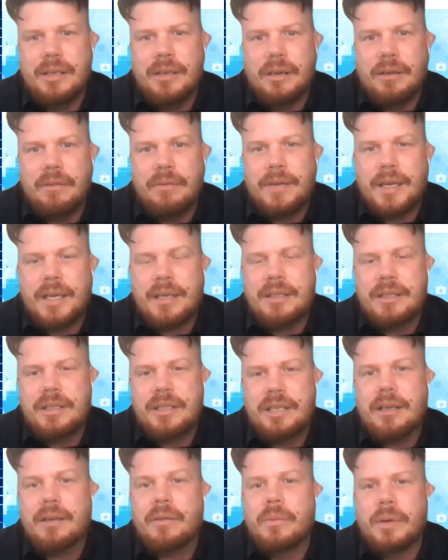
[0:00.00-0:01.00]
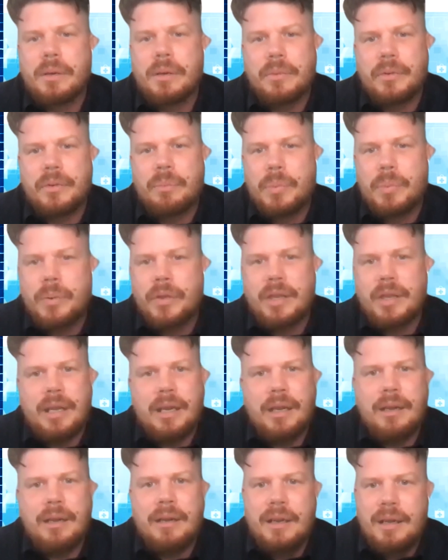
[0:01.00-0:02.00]
fact check what was put
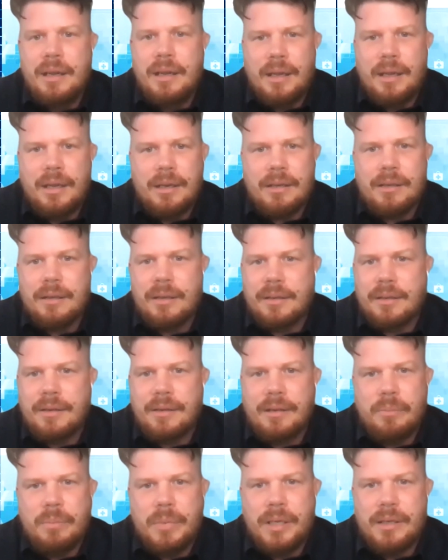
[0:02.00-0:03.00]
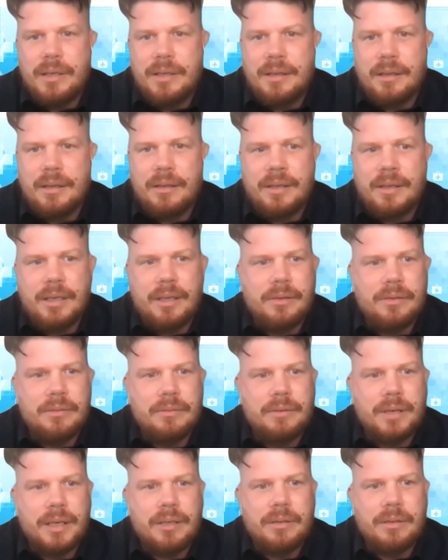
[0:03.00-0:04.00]
there and click submit to the
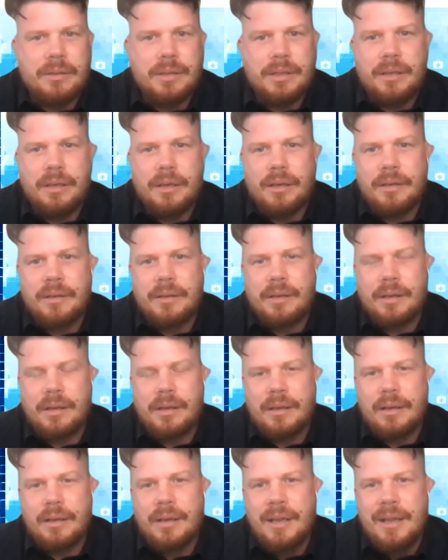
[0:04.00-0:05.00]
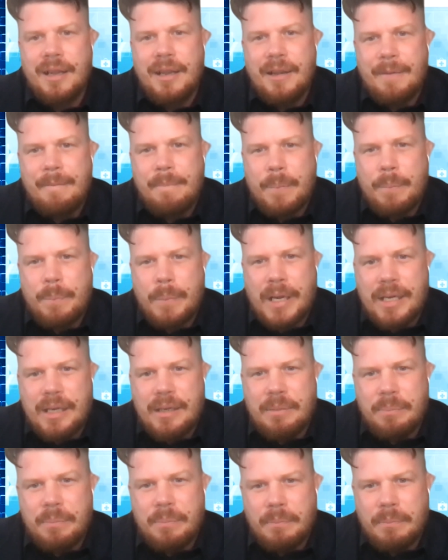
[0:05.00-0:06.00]
clinical record, so that
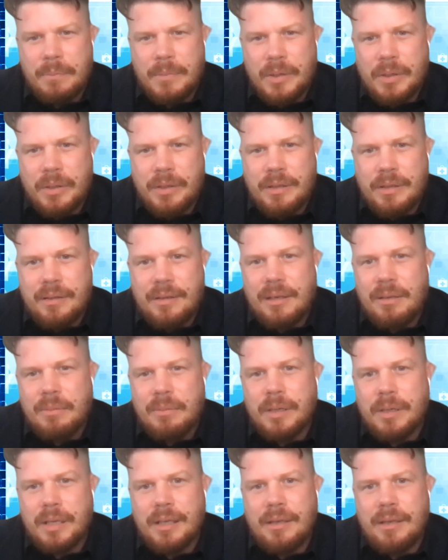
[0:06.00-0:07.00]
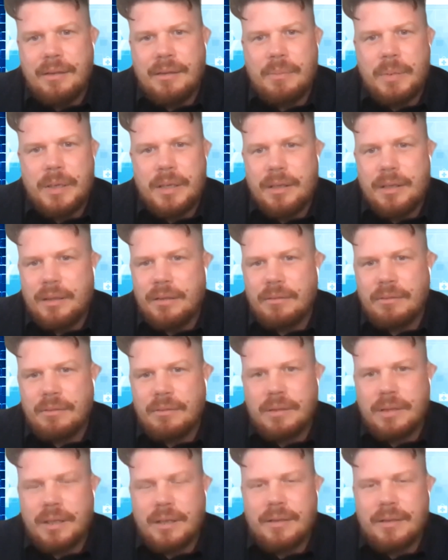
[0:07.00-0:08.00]
doctors can be
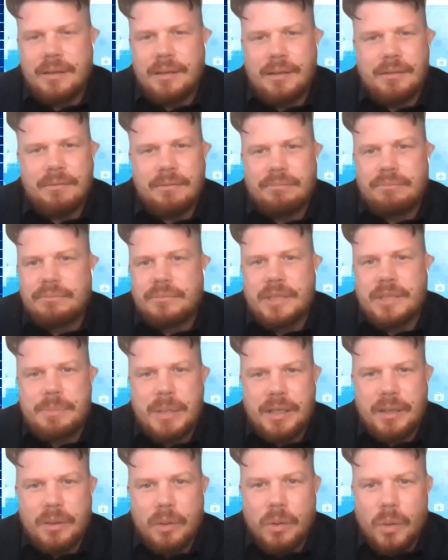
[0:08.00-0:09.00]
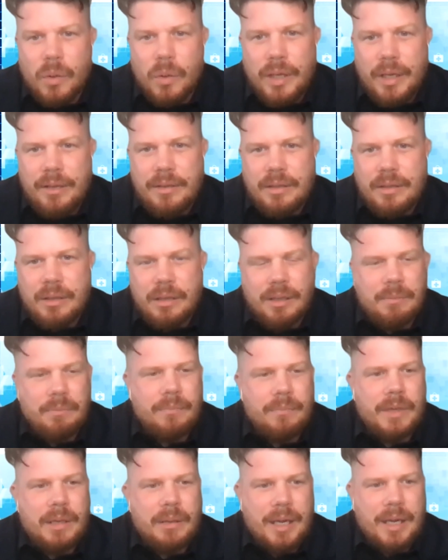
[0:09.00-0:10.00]
spending all their
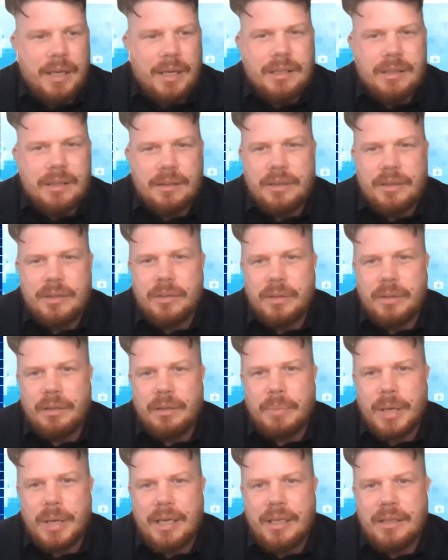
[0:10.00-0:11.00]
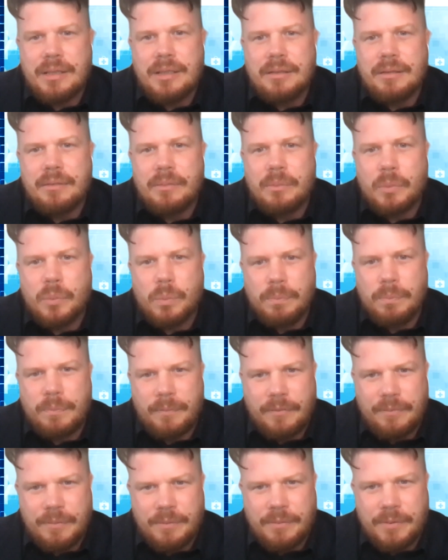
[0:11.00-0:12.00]
time actually doing
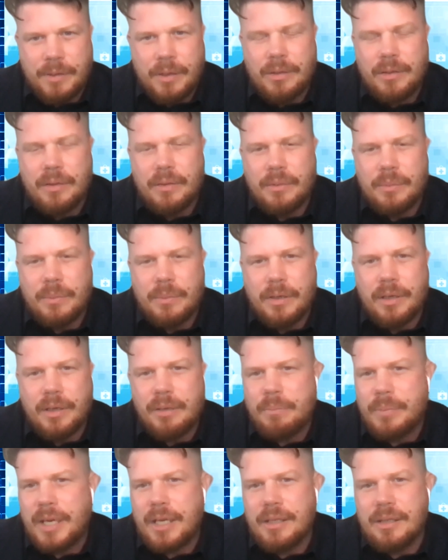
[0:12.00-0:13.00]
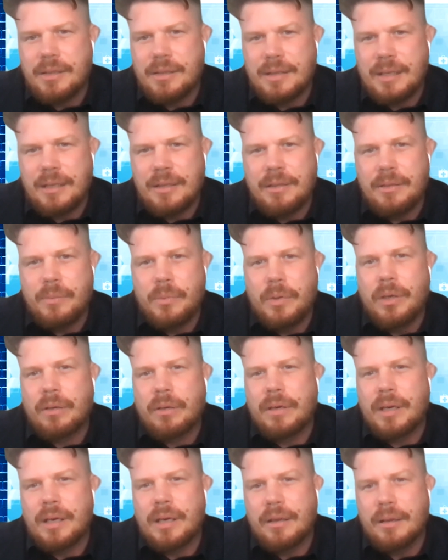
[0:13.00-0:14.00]
patient-focused work and patient-centered
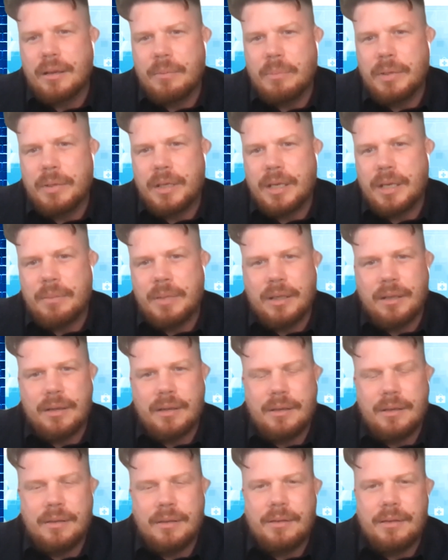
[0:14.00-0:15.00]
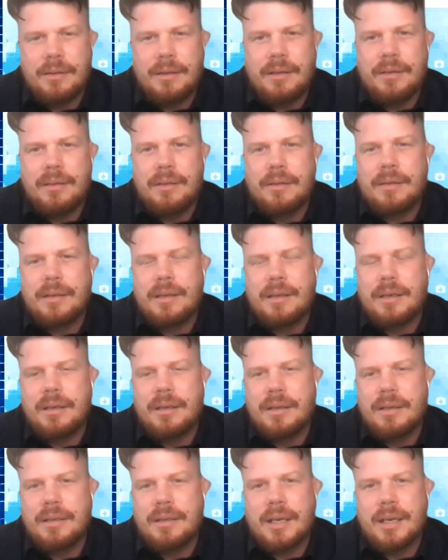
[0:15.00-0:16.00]
work rather than becoming these
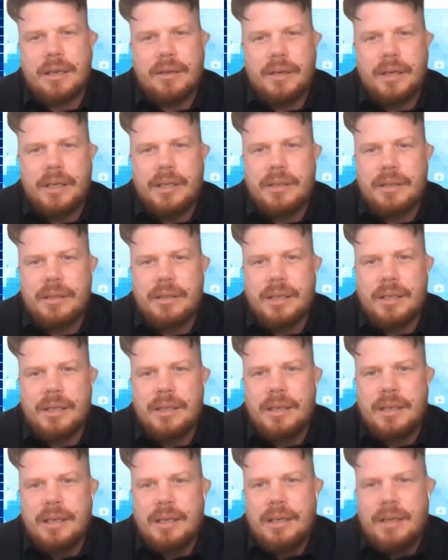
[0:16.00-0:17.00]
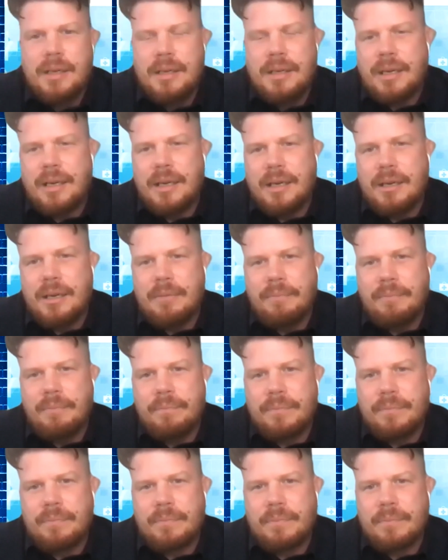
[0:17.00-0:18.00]
data entry
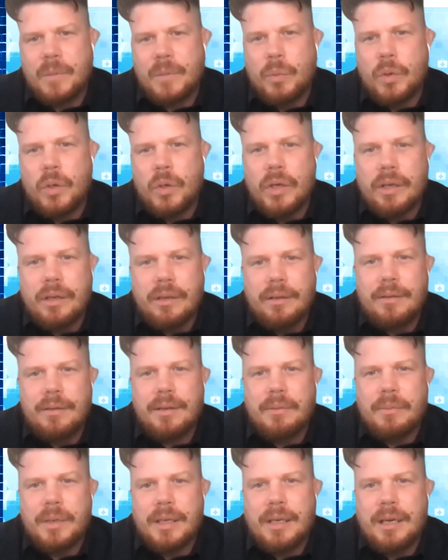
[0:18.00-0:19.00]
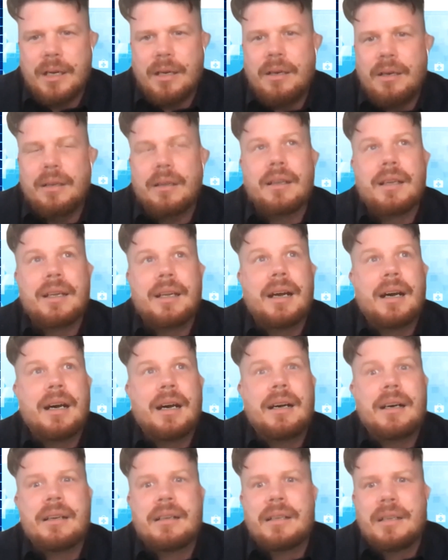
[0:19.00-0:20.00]
workers that we currently
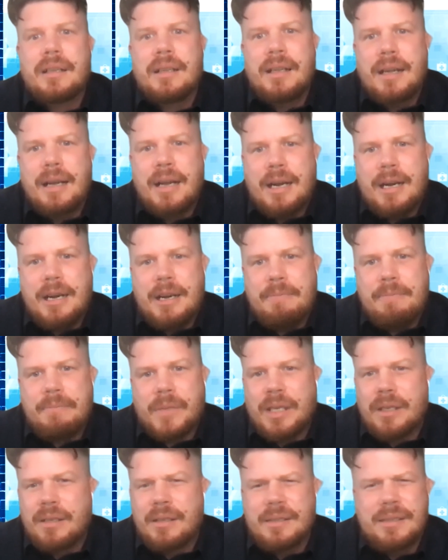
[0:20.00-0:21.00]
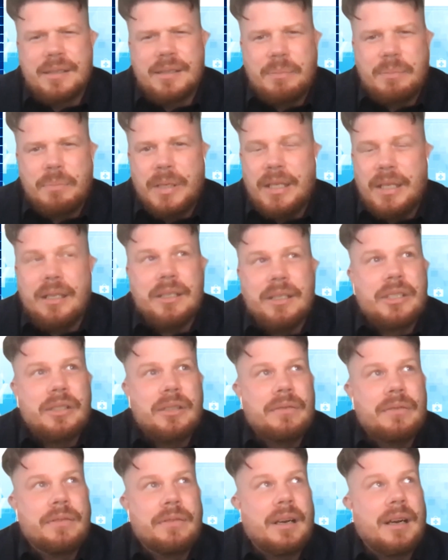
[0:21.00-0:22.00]
are. And because it's a big
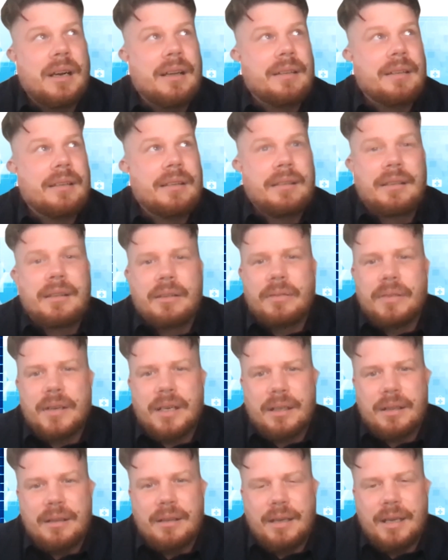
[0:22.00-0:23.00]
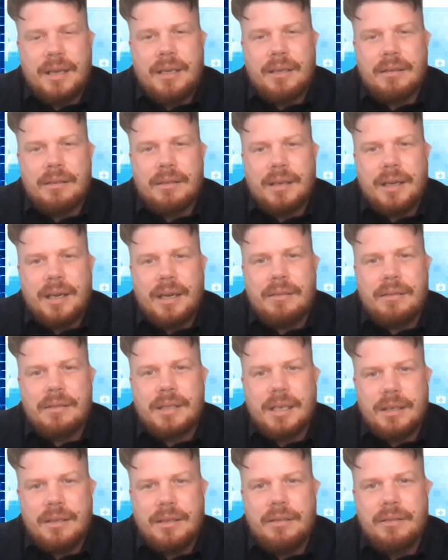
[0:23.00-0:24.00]
issue for us is the fact that our
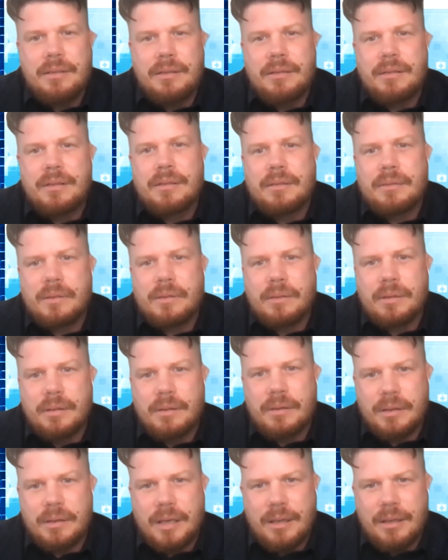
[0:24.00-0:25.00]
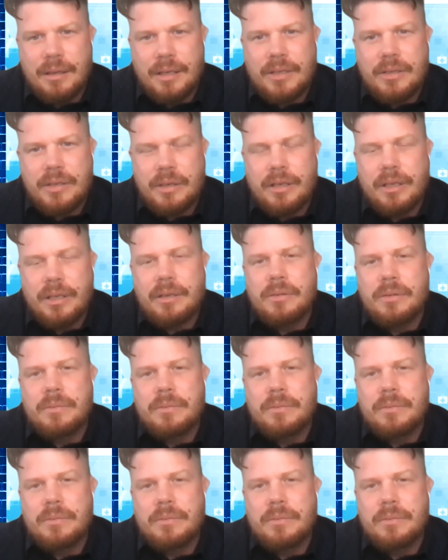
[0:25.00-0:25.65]
current electronic